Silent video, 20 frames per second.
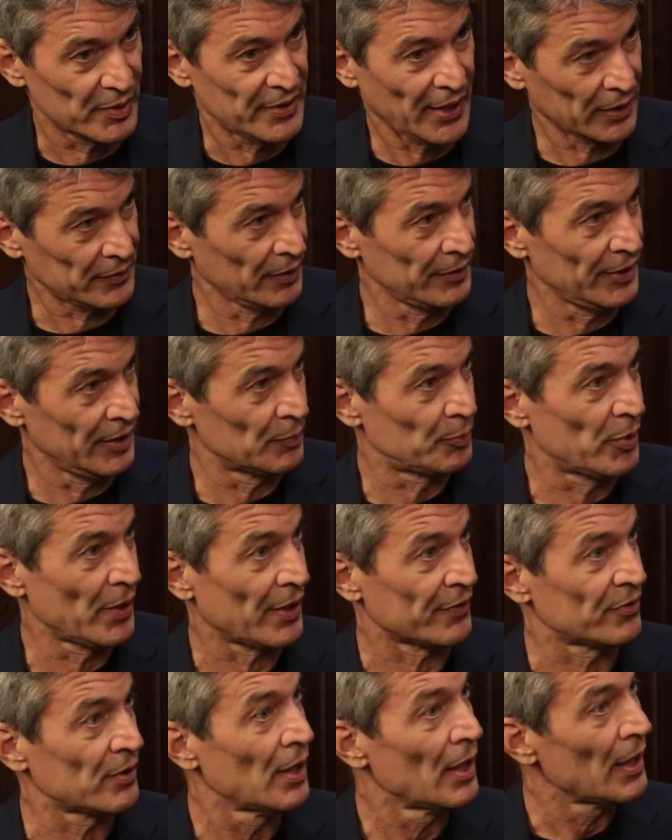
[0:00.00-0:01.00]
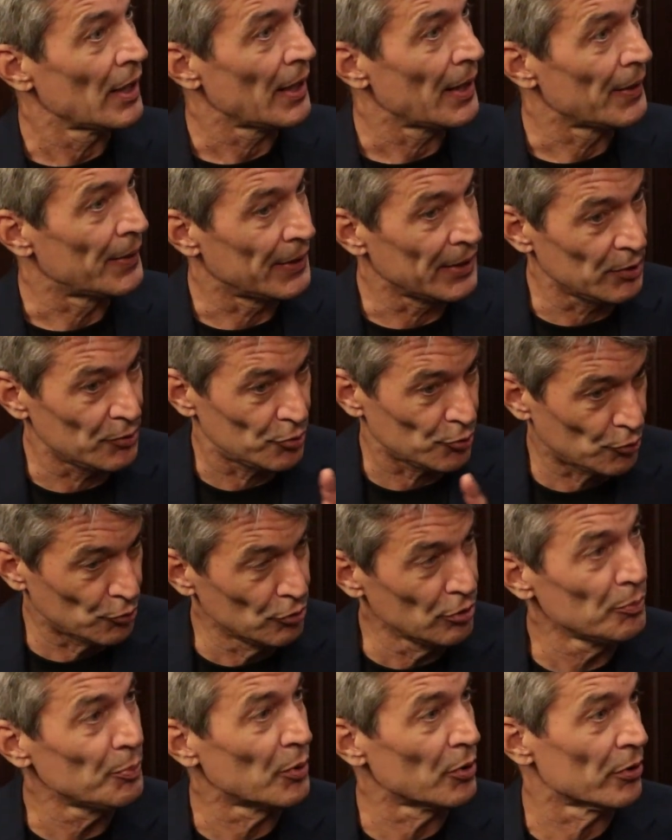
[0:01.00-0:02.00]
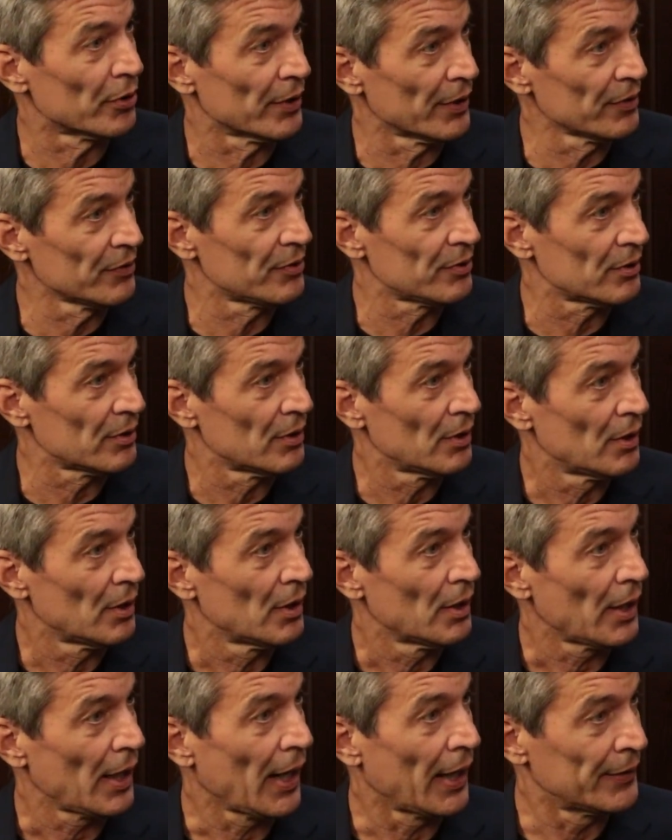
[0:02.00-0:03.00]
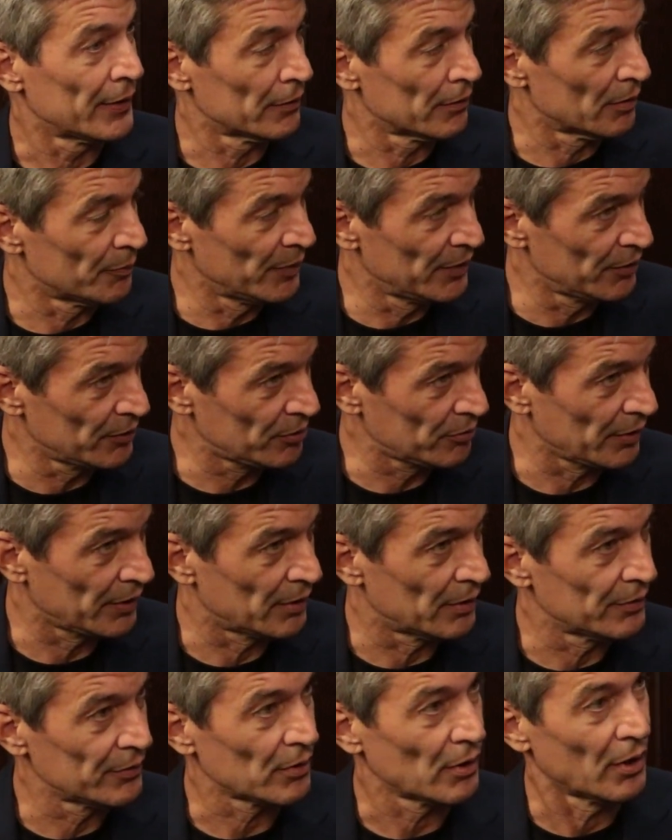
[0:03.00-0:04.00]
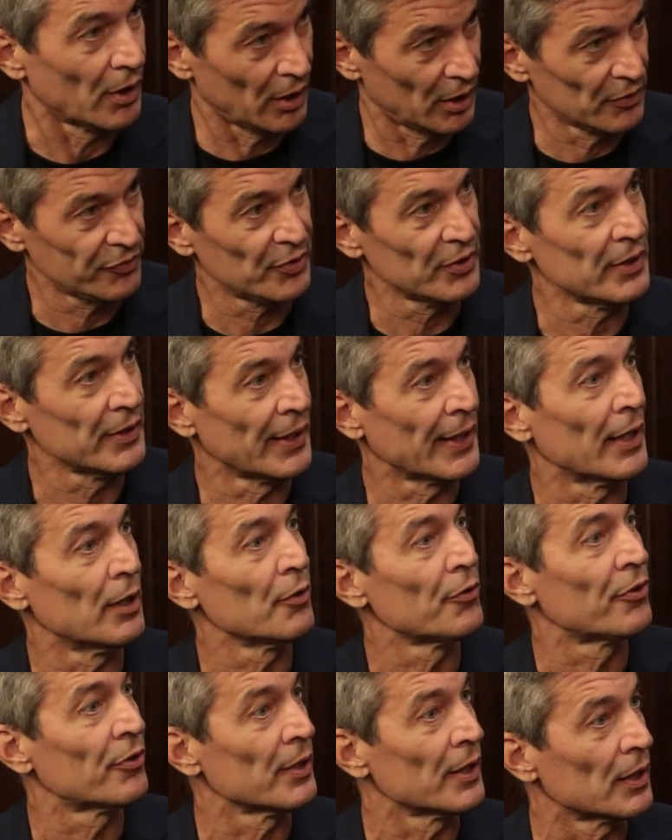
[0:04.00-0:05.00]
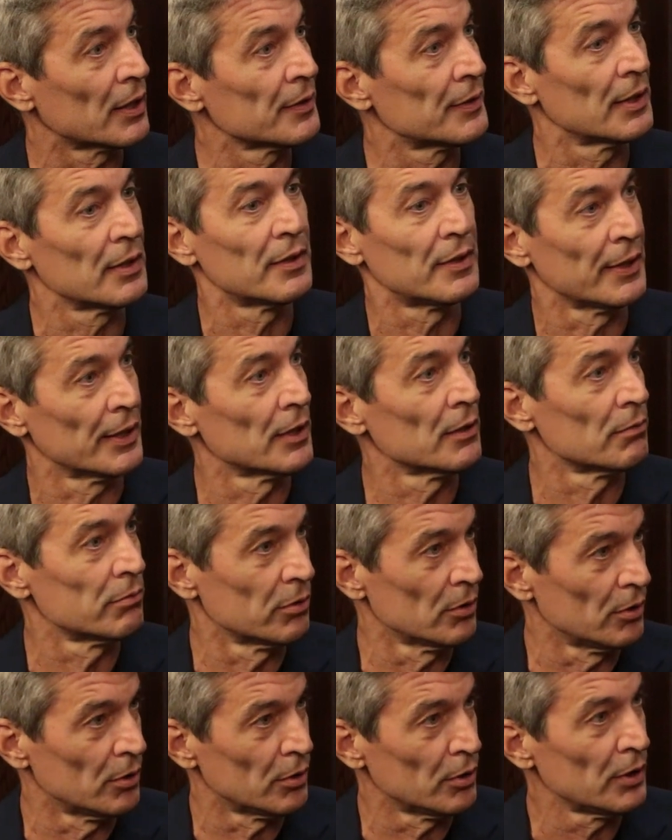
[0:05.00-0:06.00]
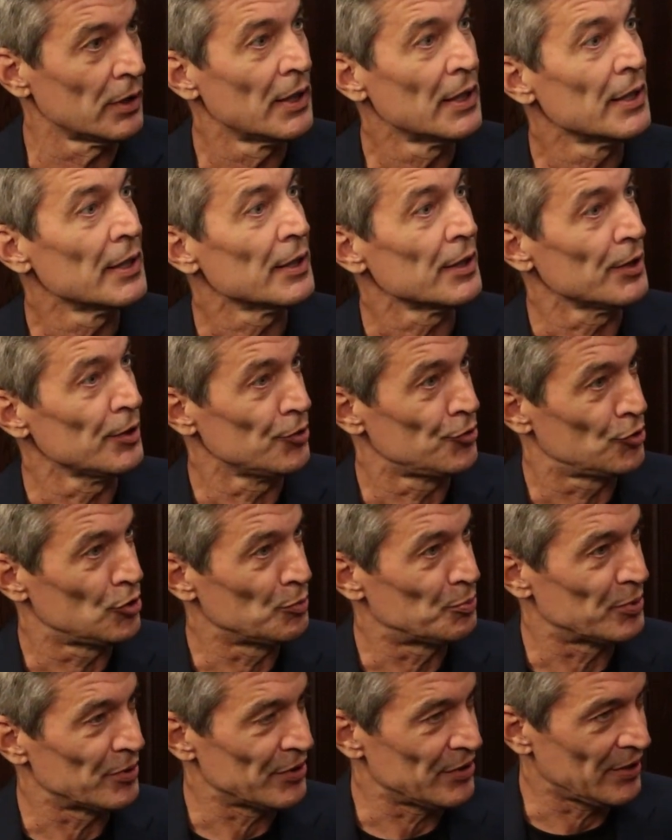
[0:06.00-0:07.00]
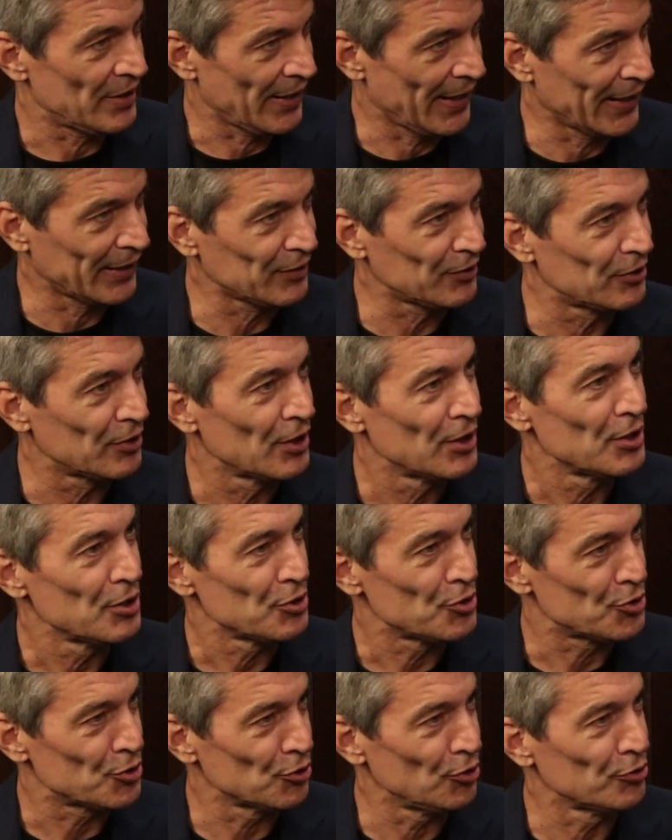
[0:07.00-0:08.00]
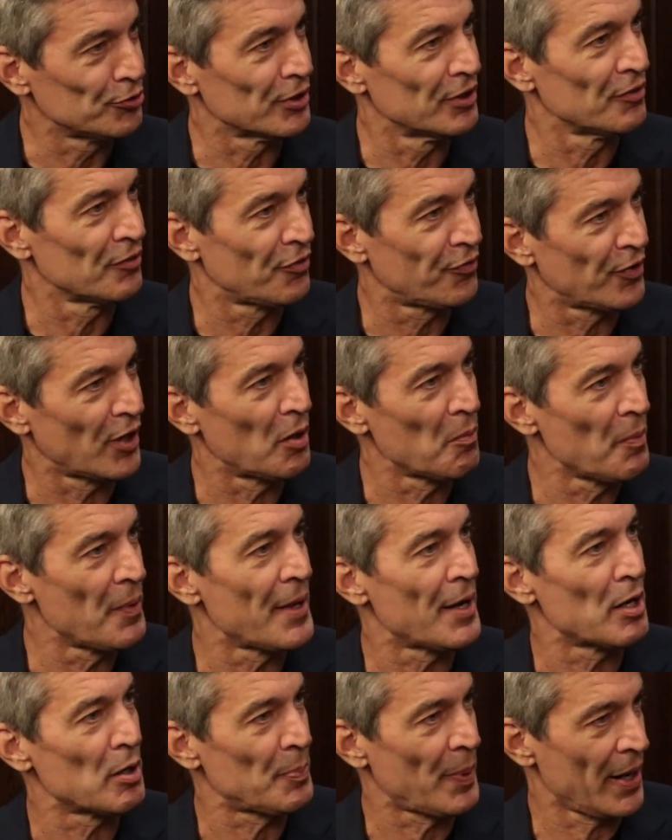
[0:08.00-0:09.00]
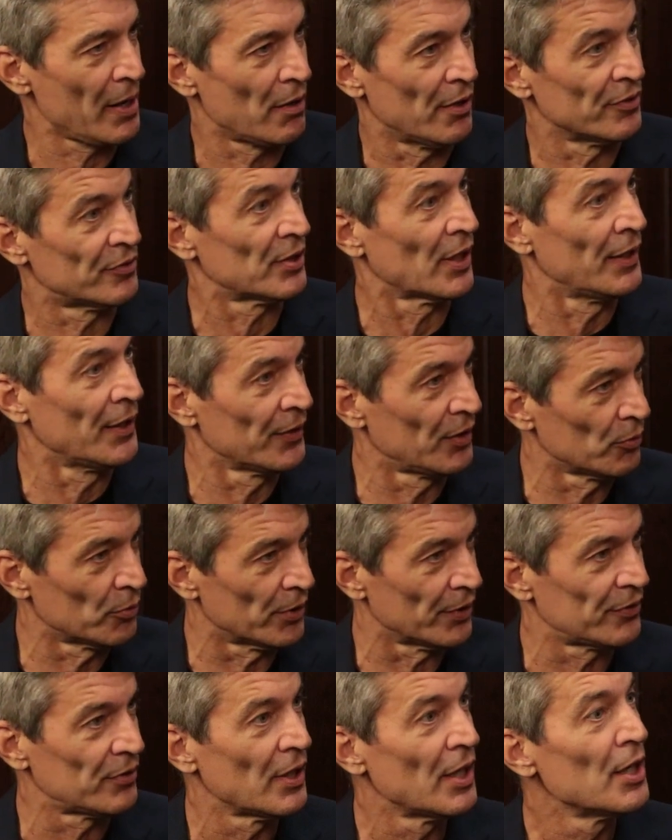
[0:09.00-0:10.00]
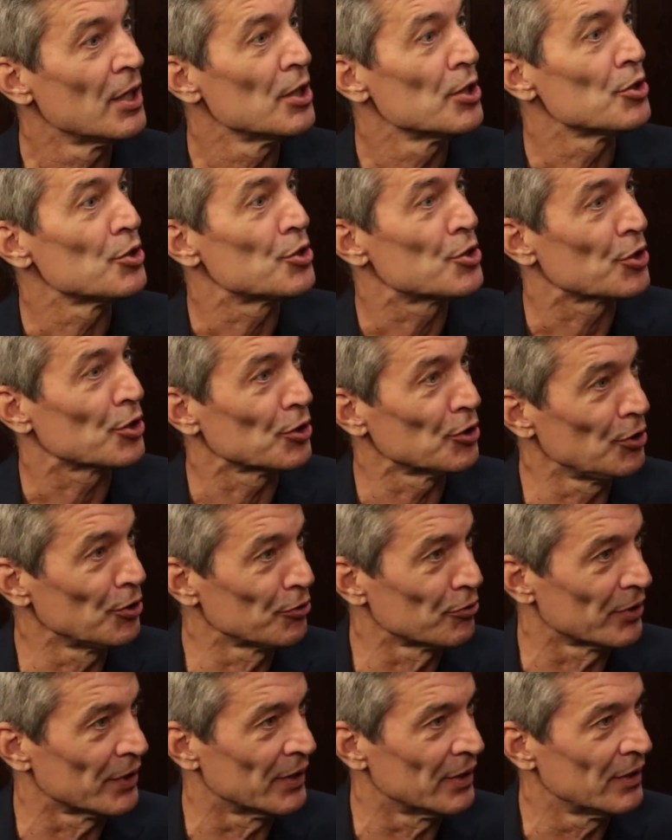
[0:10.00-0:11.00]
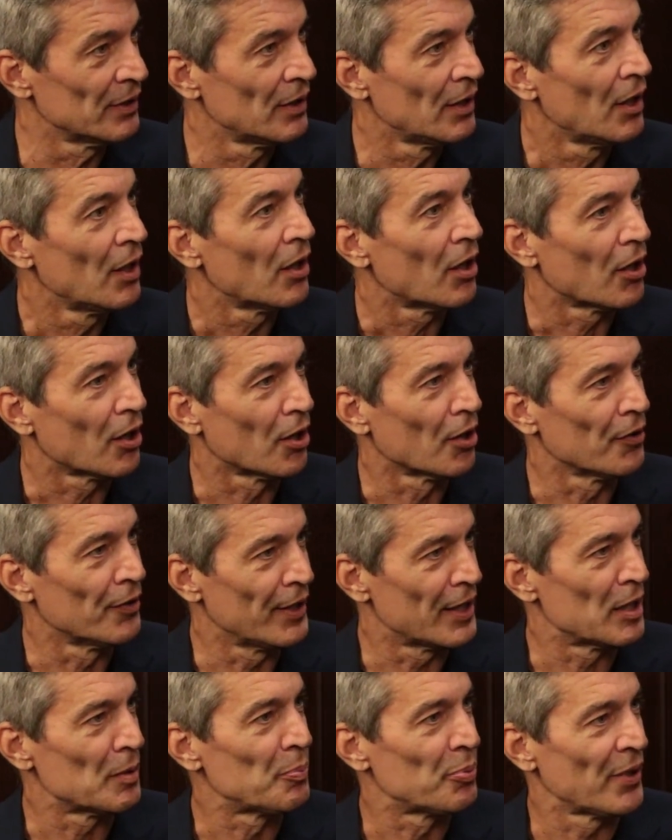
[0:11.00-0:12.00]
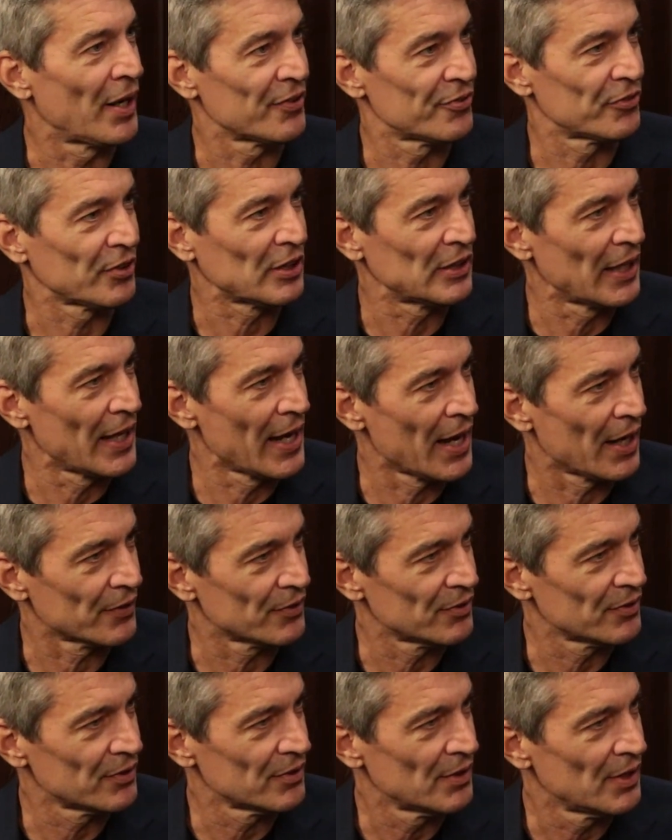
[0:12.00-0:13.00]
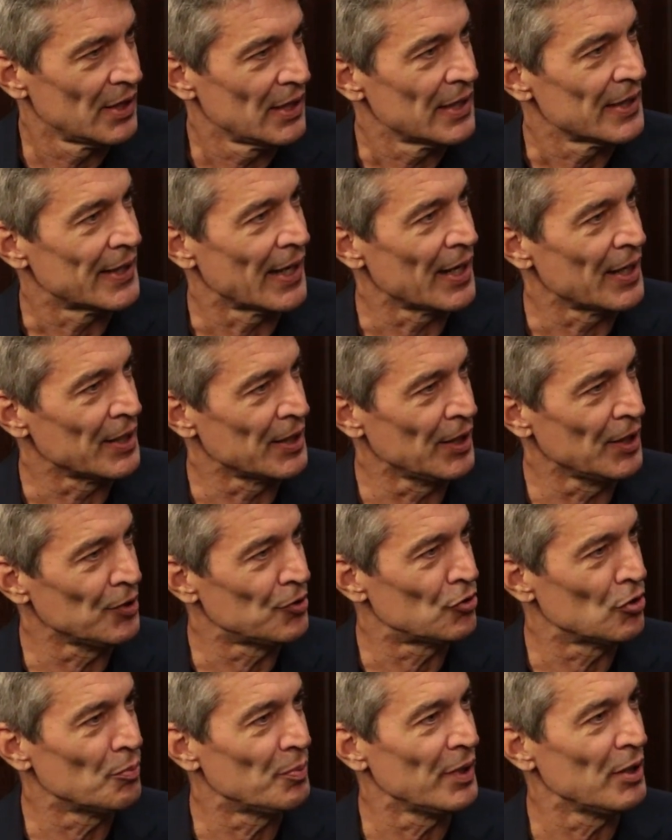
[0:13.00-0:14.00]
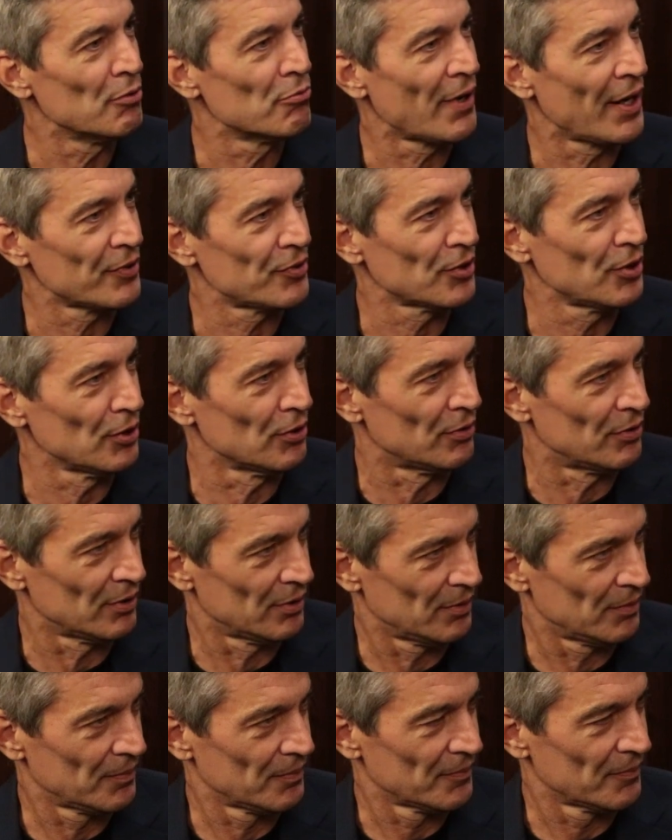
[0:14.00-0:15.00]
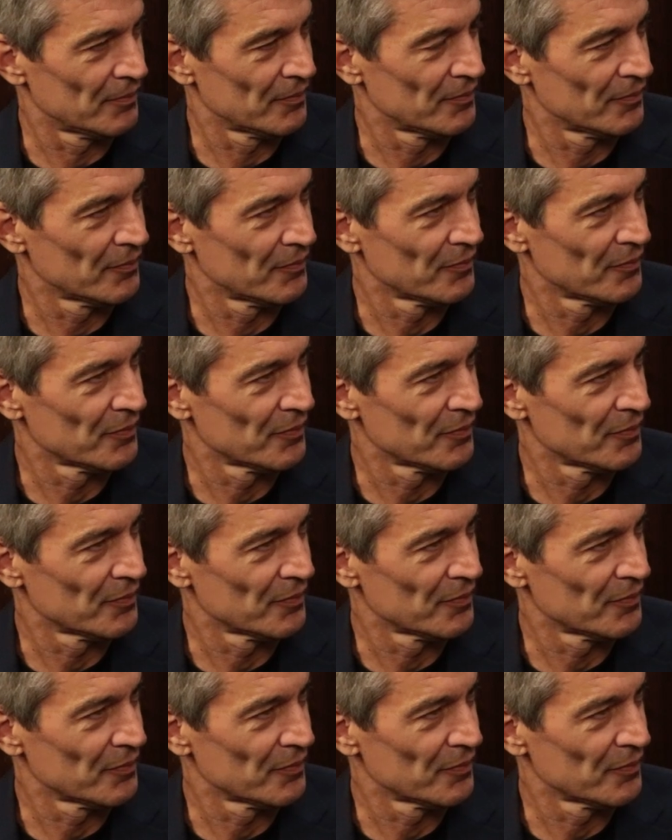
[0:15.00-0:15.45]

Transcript: protecting the oppressed. The school boards and their administrators often now think that their role is to protect children from their parents. In other words, children are an oppressed class that need to be rescued. I'll put it